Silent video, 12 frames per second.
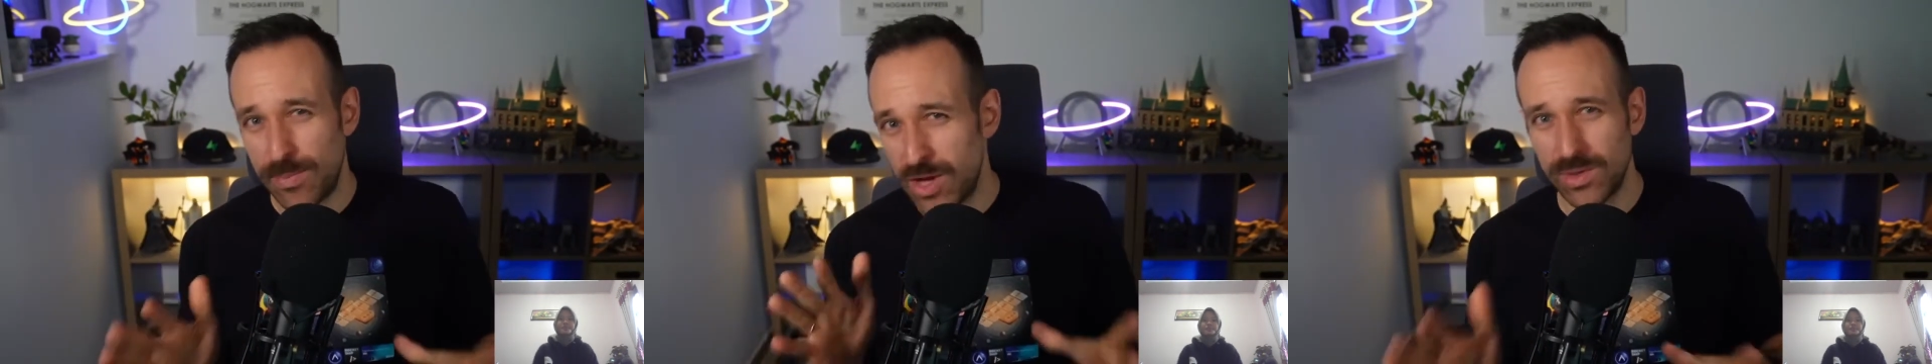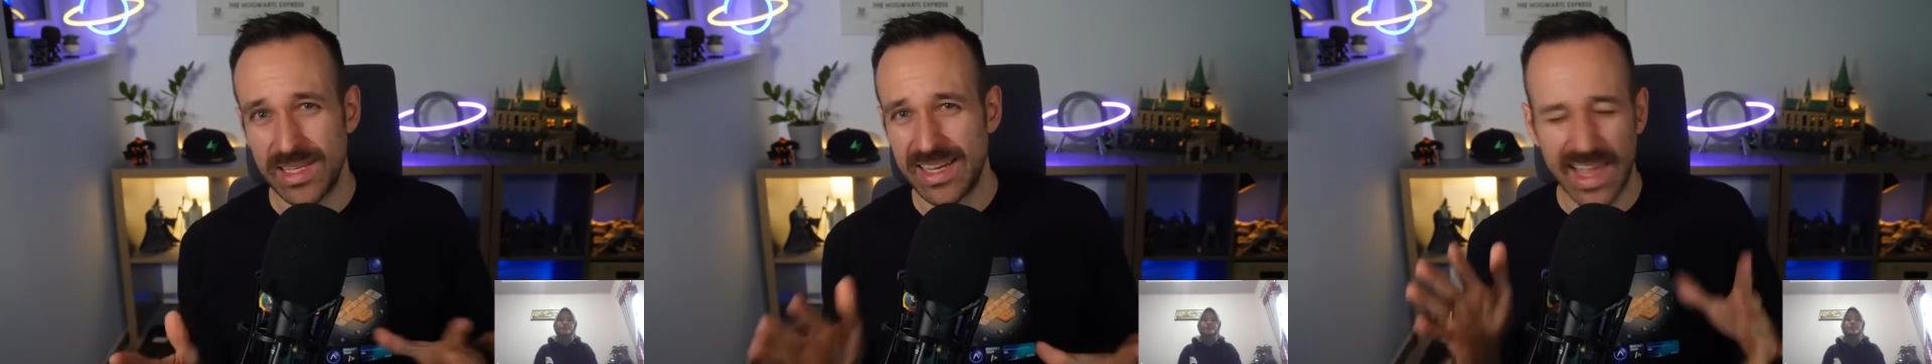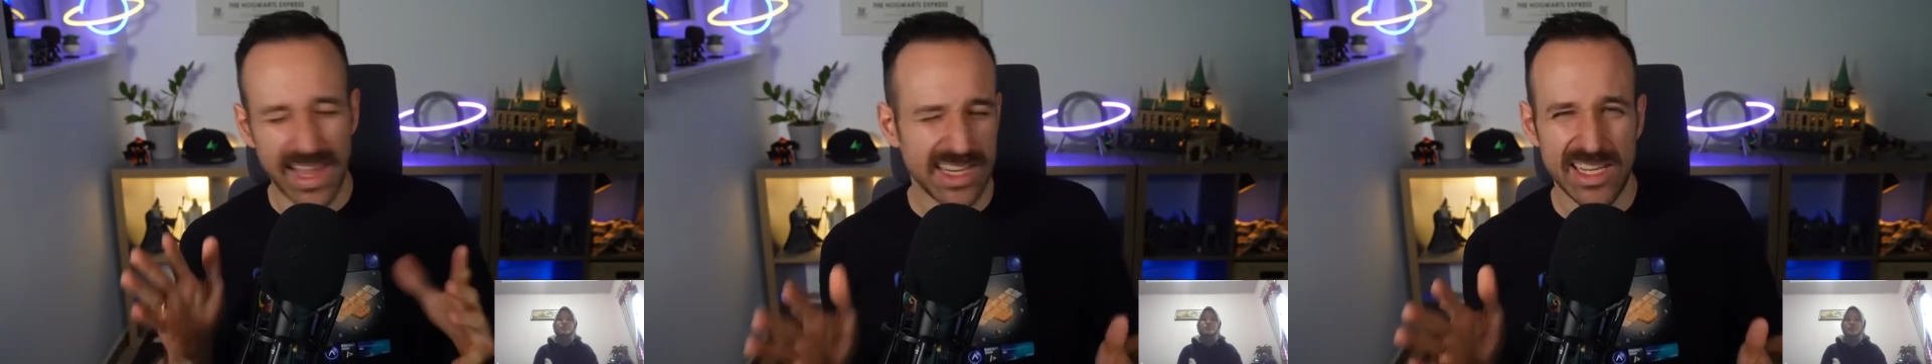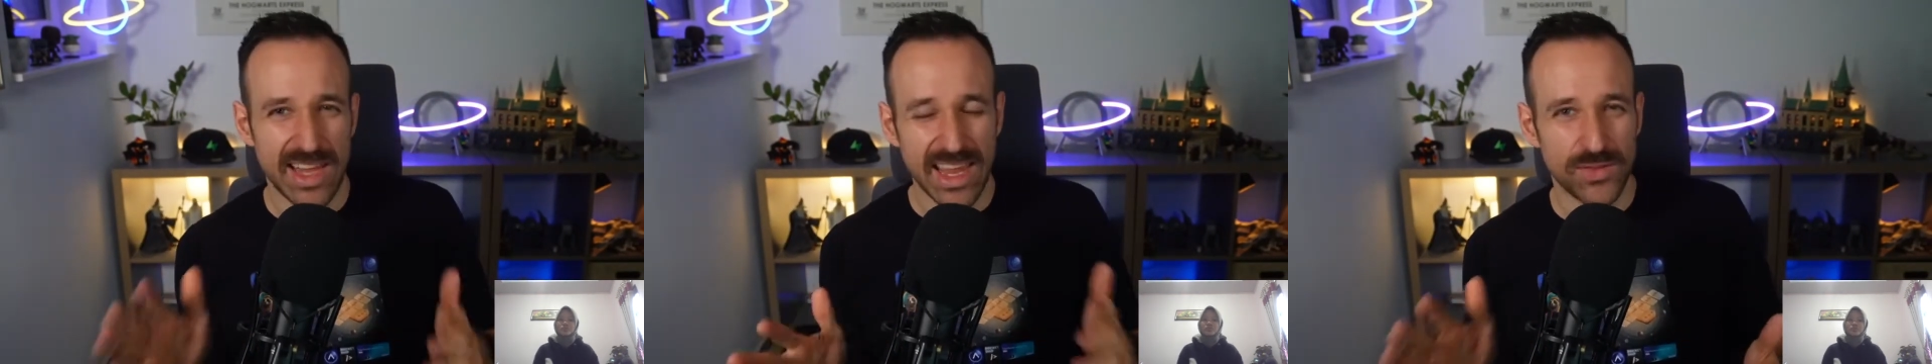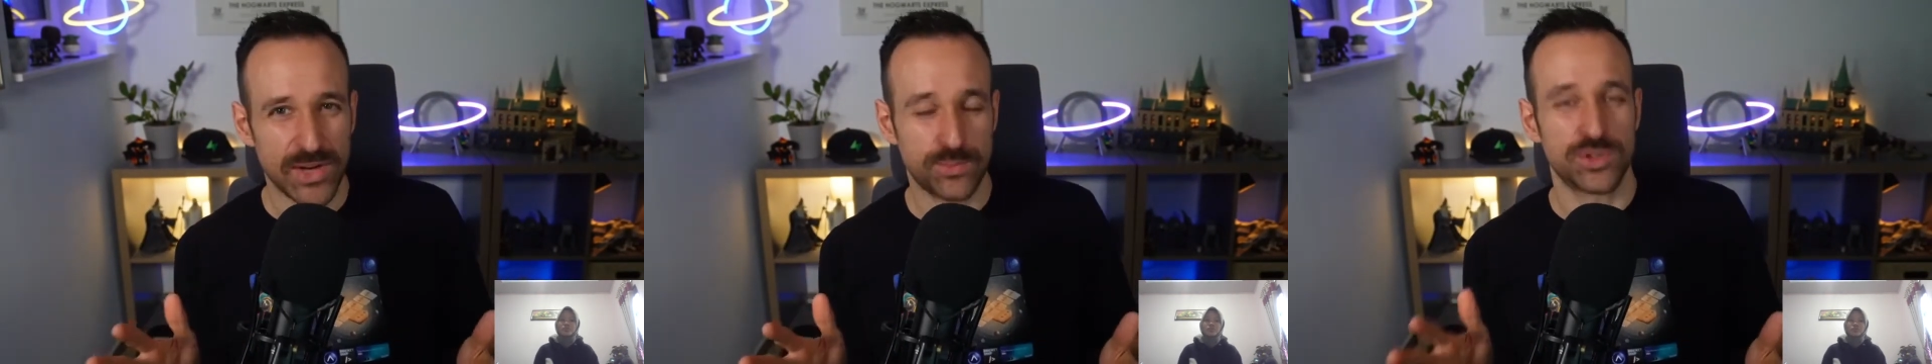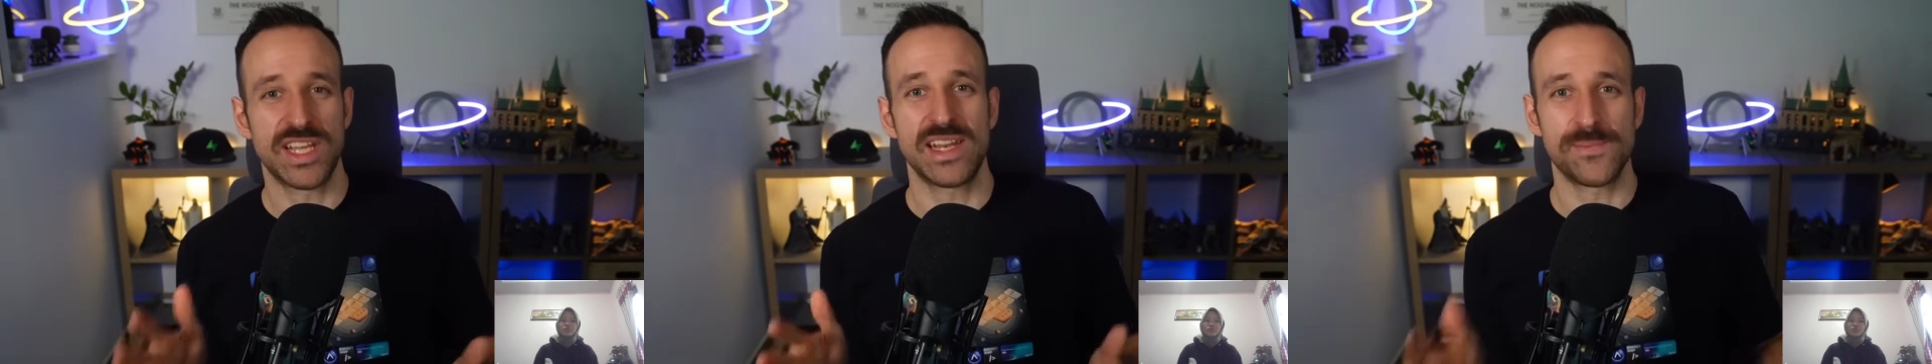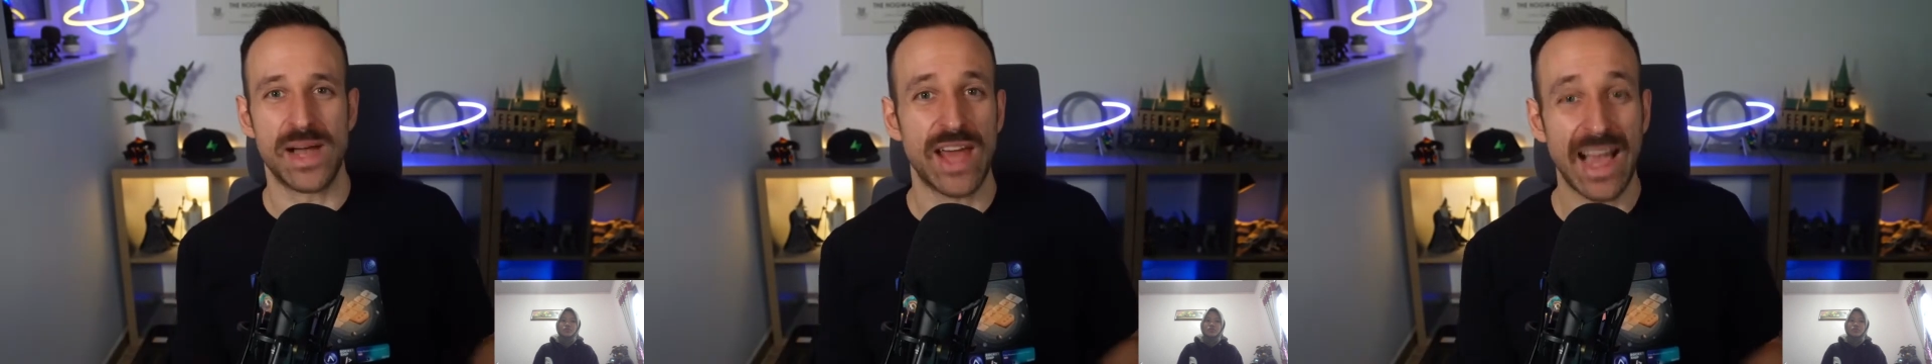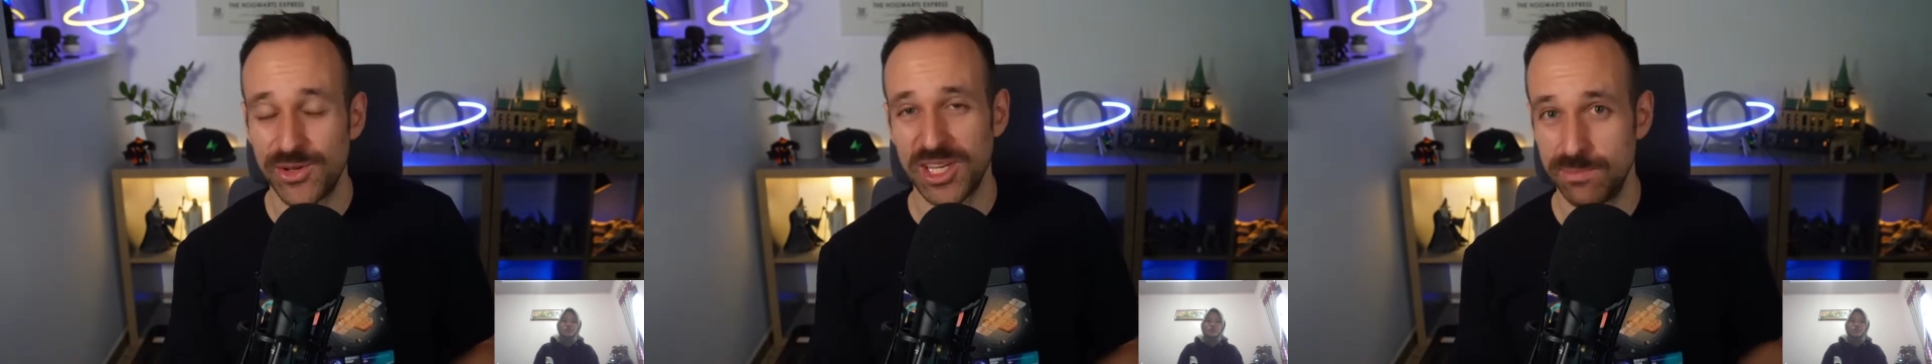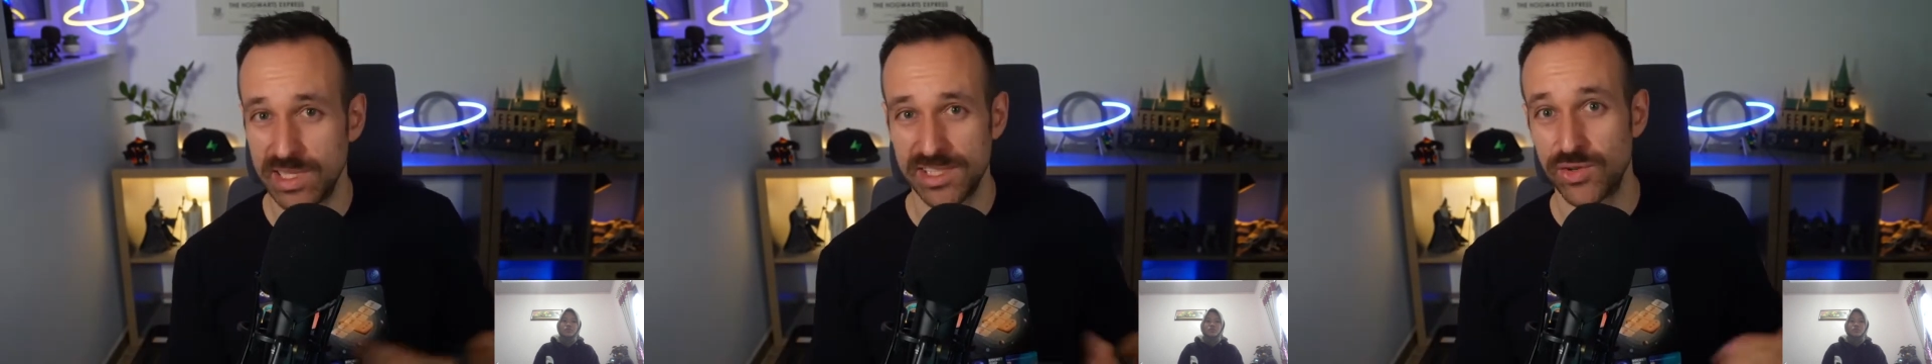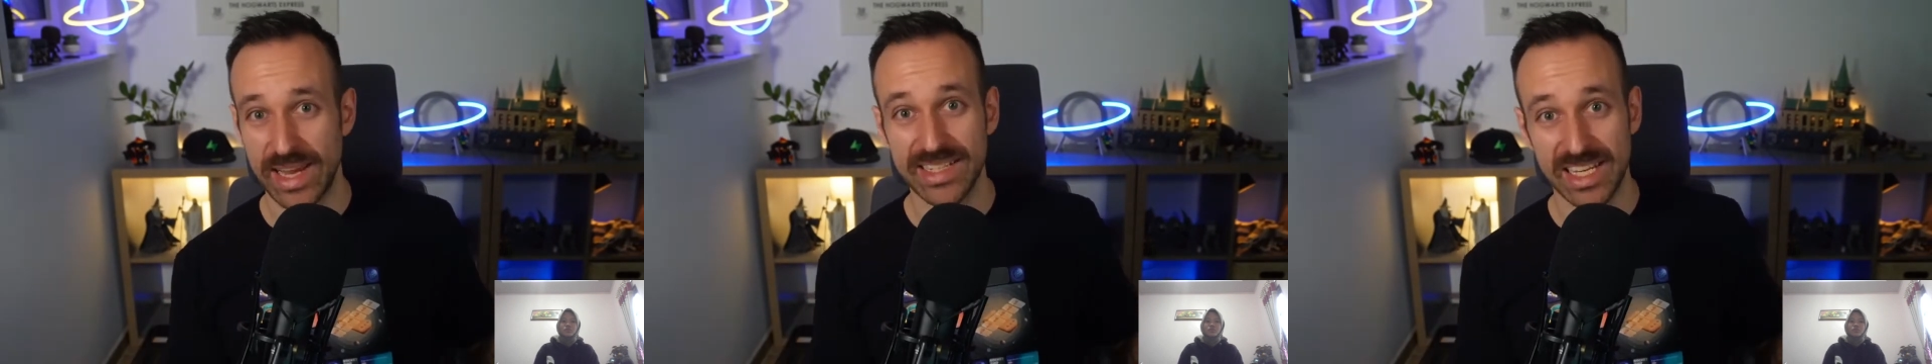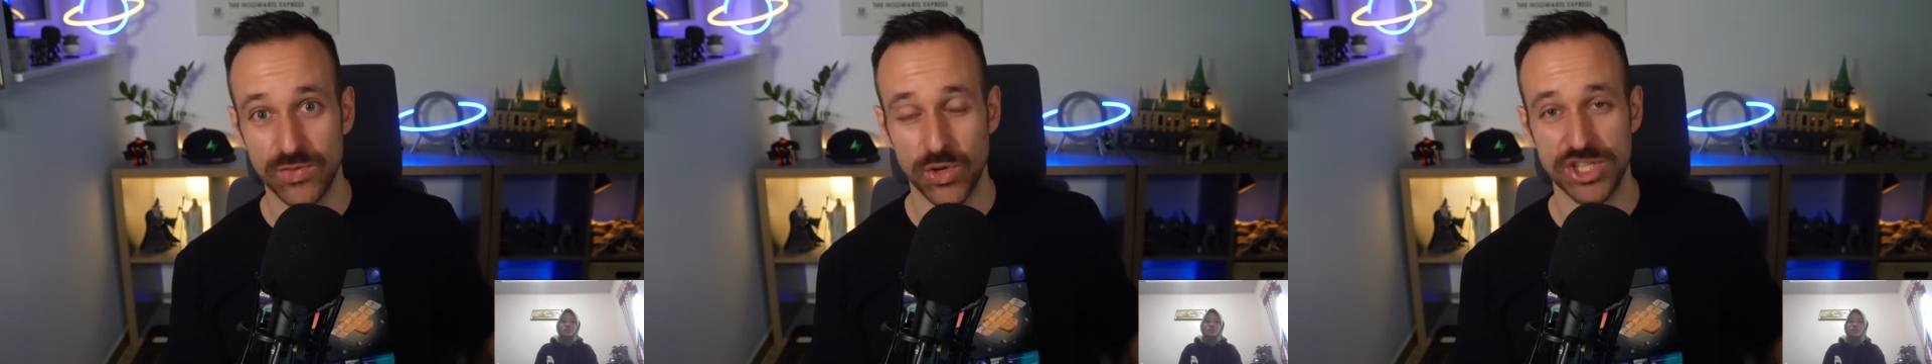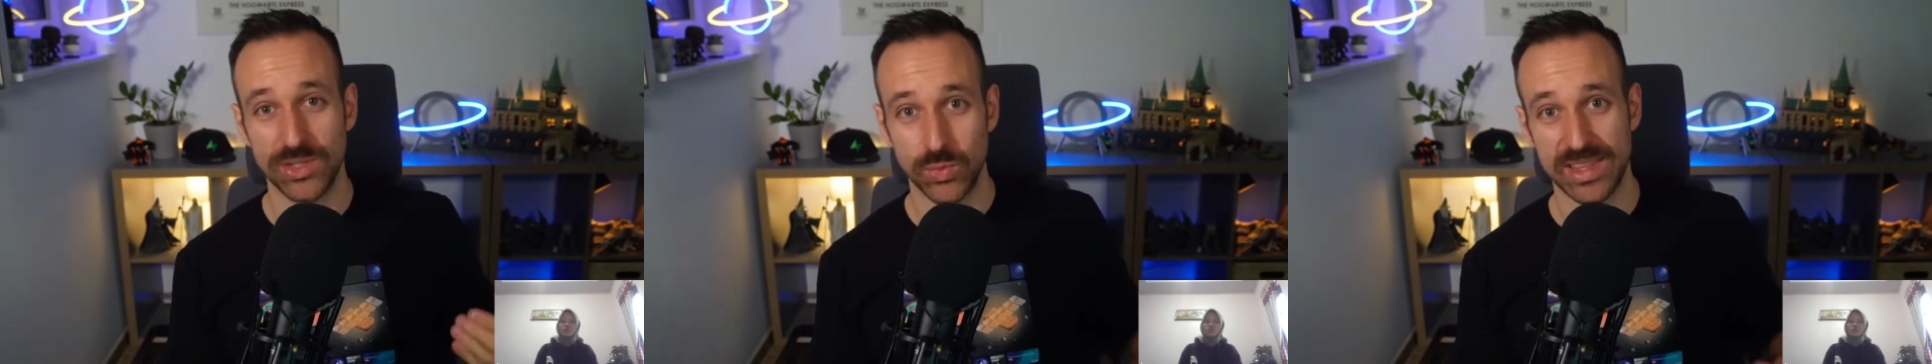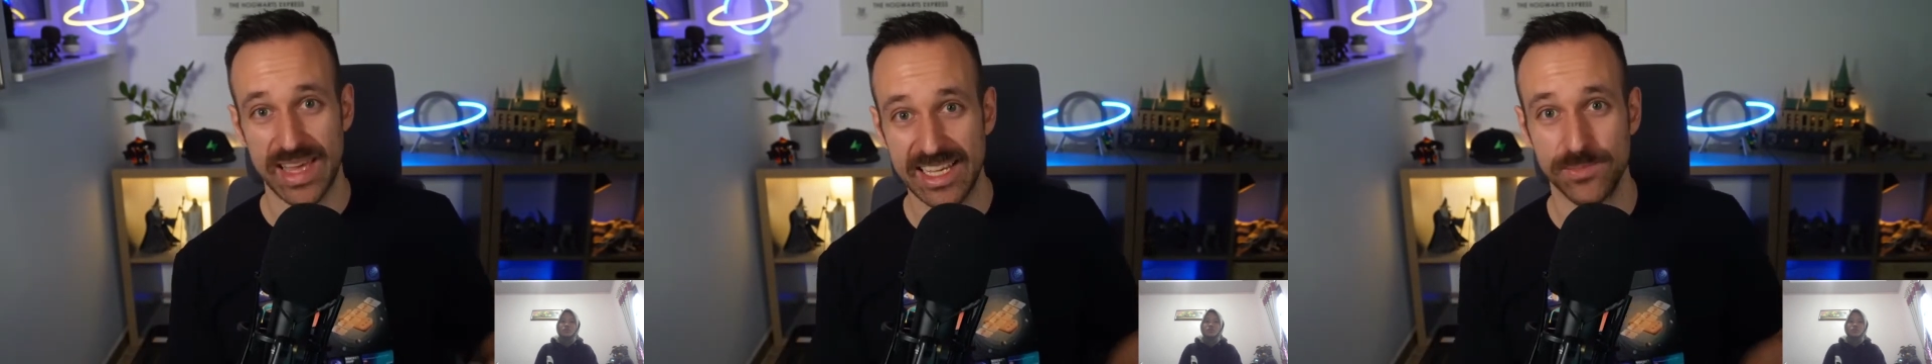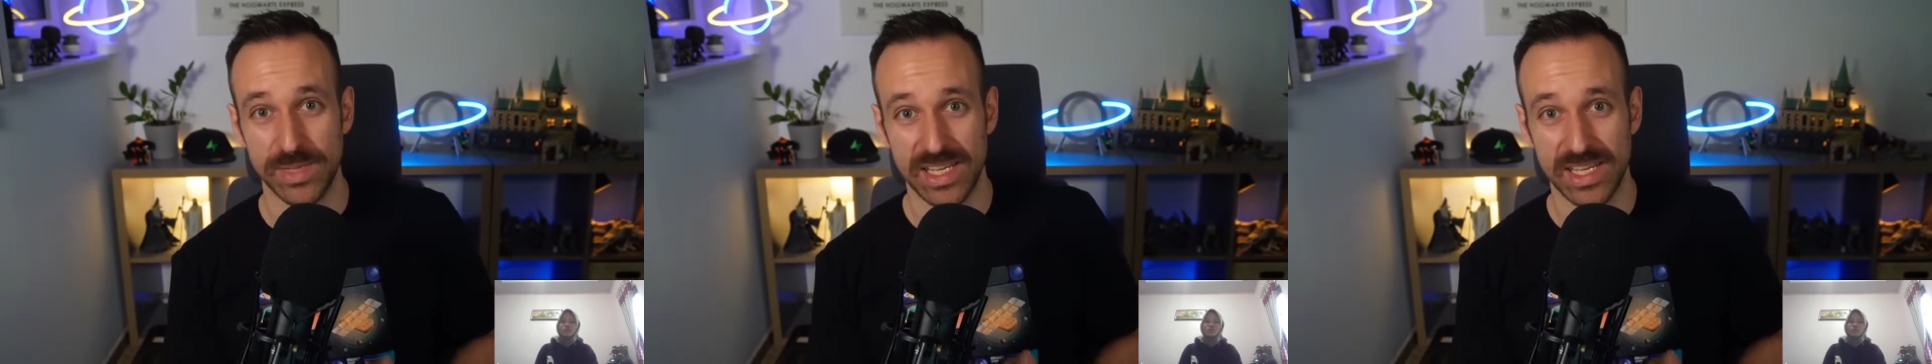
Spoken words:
know like 80-85% about how you can build your React Native project with Expo,